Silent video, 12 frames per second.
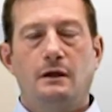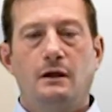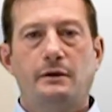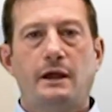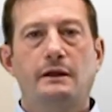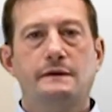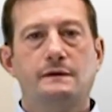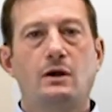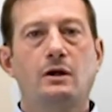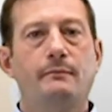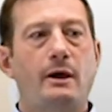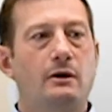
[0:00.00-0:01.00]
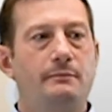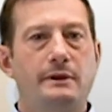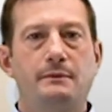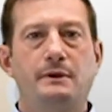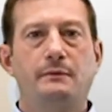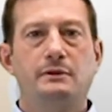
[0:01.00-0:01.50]
Okay, let's talk about our
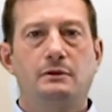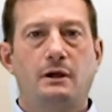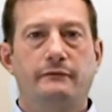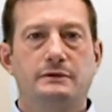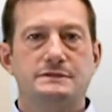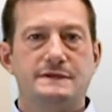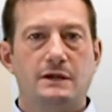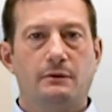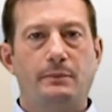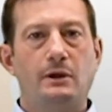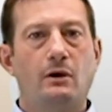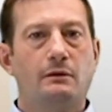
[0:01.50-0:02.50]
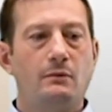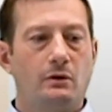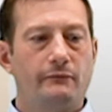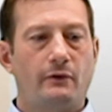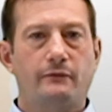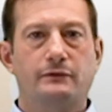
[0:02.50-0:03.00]
BMW coverage. CRP
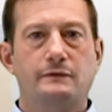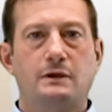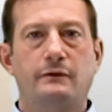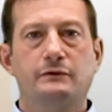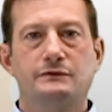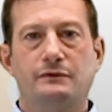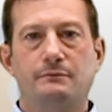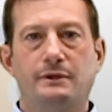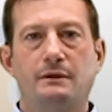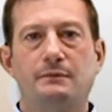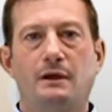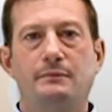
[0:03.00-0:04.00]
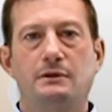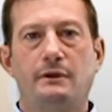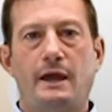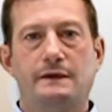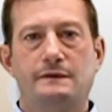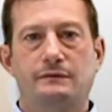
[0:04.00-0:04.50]
Automotive offers coverage from BMW
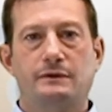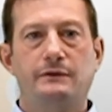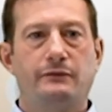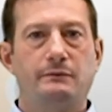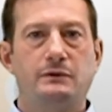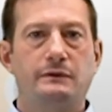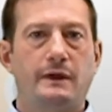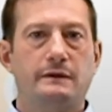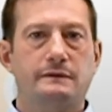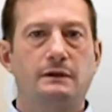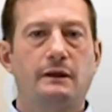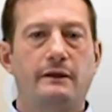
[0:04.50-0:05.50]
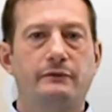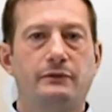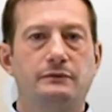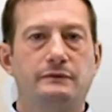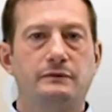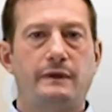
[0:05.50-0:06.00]
X3 from 2011
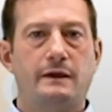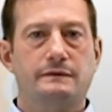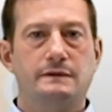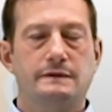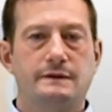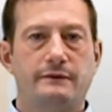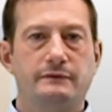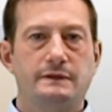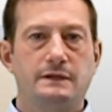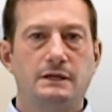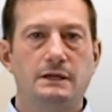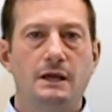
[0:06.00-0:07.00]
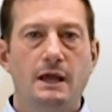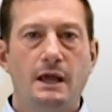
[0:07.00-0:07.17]
through 2017